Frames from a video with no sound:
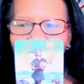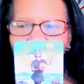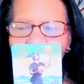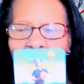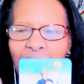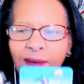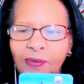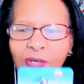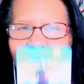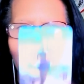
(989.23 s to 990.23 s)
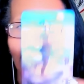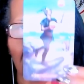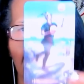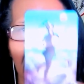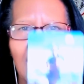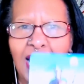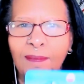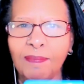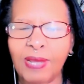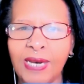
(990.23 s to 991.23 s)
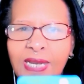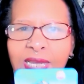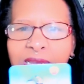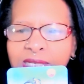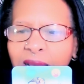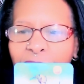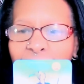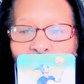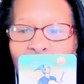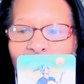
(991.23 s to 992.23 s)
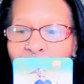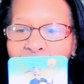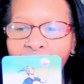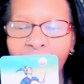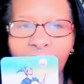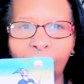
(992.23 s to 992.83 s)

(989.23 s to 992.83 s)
But I'm at ease. I'm not rushing.